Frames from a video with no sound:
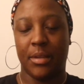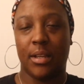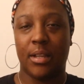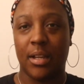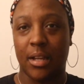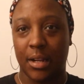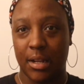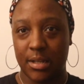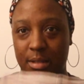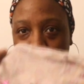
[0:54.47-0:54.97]
Yeah,
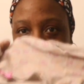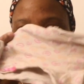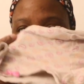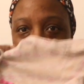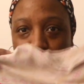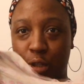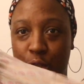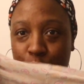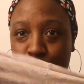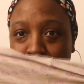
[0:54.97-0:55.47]
they some little
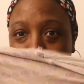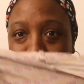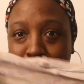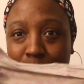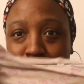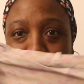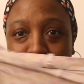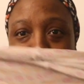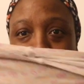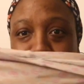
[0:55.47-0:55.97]
boy shorts,
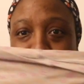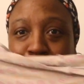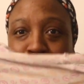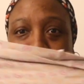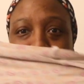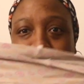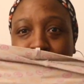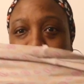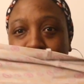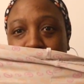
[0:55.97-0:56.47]
but
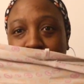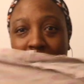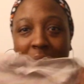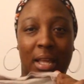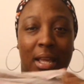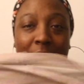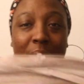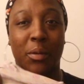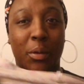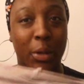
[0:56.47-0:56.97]

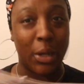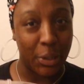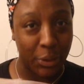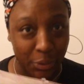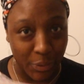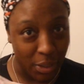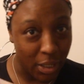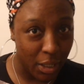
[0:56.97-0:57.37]
if you're not, you're